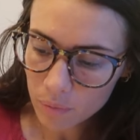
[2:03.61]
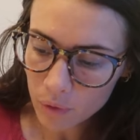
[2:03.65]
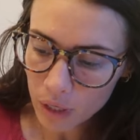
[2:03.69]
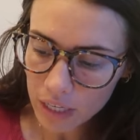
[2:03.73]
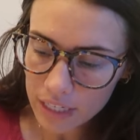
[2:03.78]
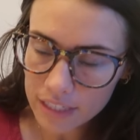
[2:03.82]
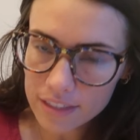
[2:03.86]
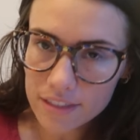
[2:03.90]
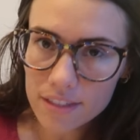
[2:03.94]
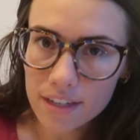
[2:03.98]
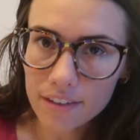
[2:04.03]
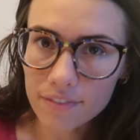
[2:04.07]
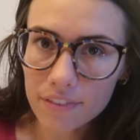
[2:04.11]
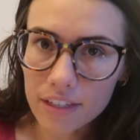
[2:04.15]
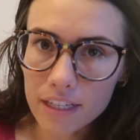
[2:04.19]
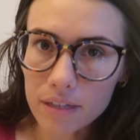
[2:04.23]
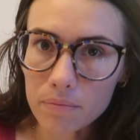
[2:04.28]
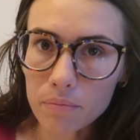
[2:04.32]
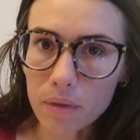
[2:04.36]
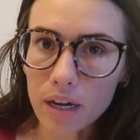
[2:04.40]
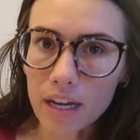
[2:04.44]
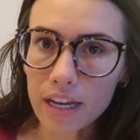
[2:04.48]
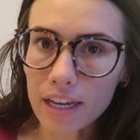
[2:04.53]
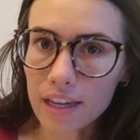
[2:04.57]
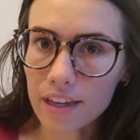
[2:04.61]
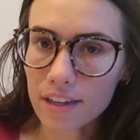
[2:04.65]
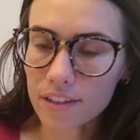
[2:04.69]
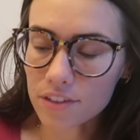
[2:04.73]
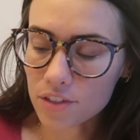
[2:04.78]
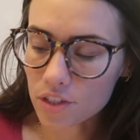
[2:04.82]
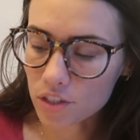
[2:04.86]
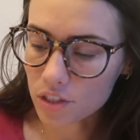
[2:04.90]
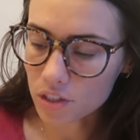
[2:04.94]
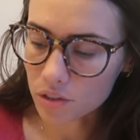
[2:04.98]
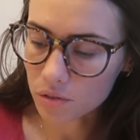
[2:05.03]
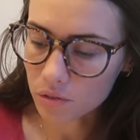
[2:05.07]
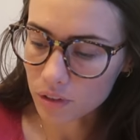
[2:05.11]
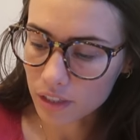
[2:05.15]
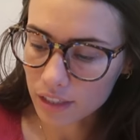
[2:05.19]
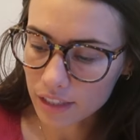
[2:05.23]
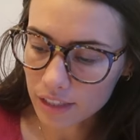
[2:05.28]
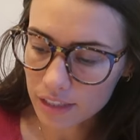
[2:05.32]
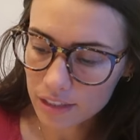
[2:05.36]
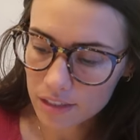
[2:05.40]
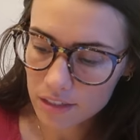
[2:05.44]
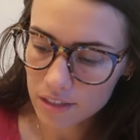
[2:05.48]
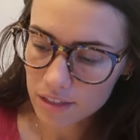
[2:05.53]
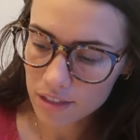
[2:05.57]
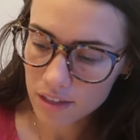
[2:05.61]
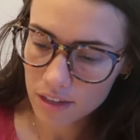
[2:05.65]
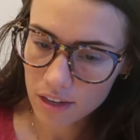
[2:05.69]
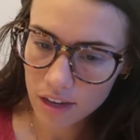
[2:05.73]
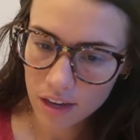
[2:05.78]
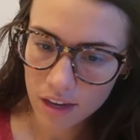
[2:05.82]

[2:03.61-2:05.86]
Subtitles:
writing stuff in my to-do list.